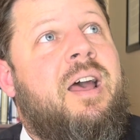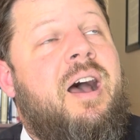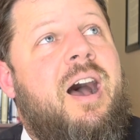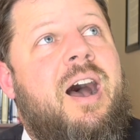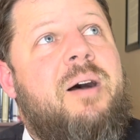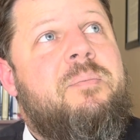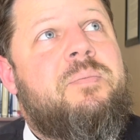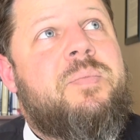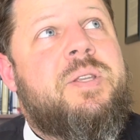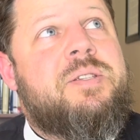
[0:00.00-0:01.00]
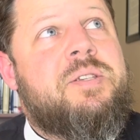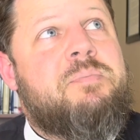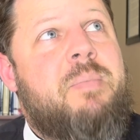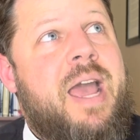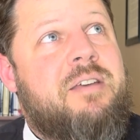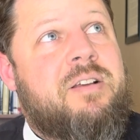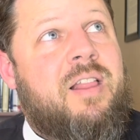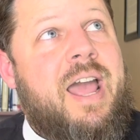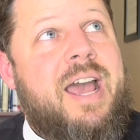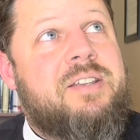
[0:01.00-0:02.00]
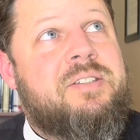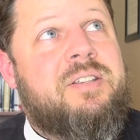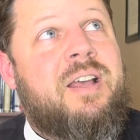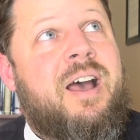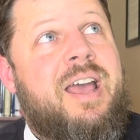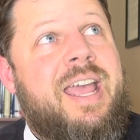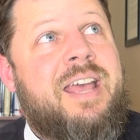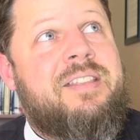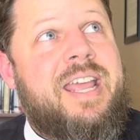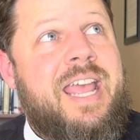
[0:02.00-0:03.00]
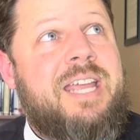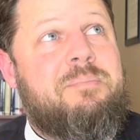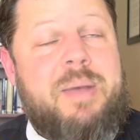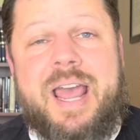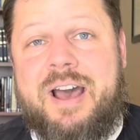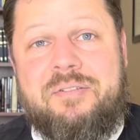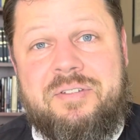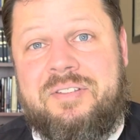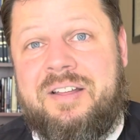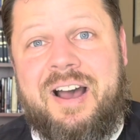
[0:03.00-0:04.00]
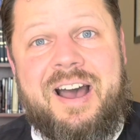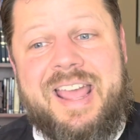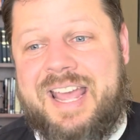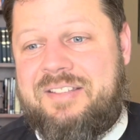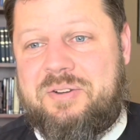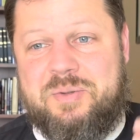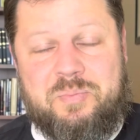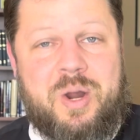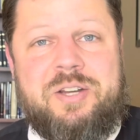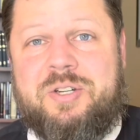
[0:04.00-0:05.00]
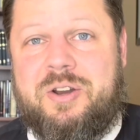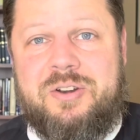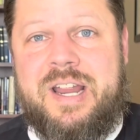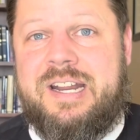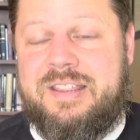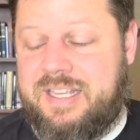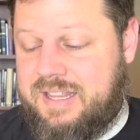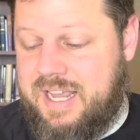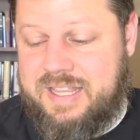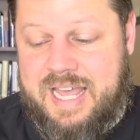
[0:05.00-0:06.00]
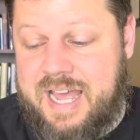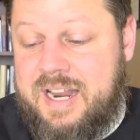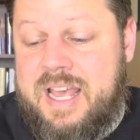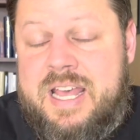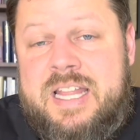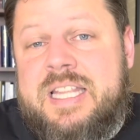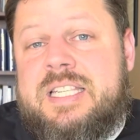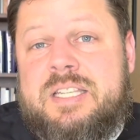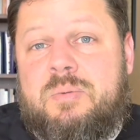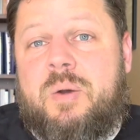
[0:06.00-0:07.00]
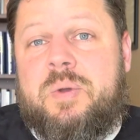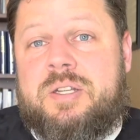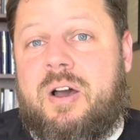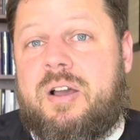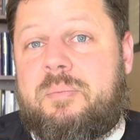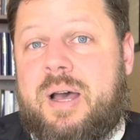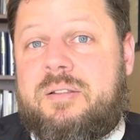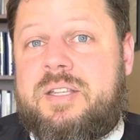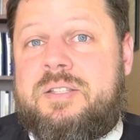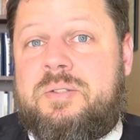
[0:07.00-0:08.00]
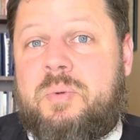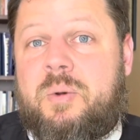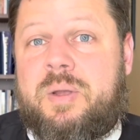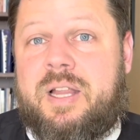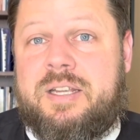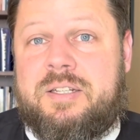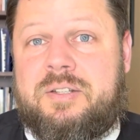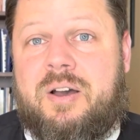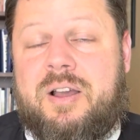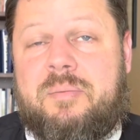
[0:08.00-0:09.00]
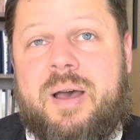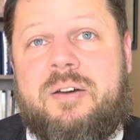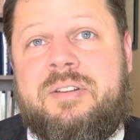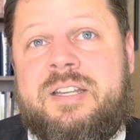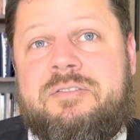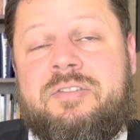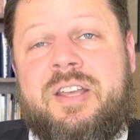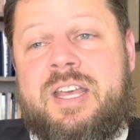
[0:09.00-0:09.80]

um, this is math class uh, and they hate math uh, and there's pressure or anything like that. This is what we talk about. This is what we like to talk about. And if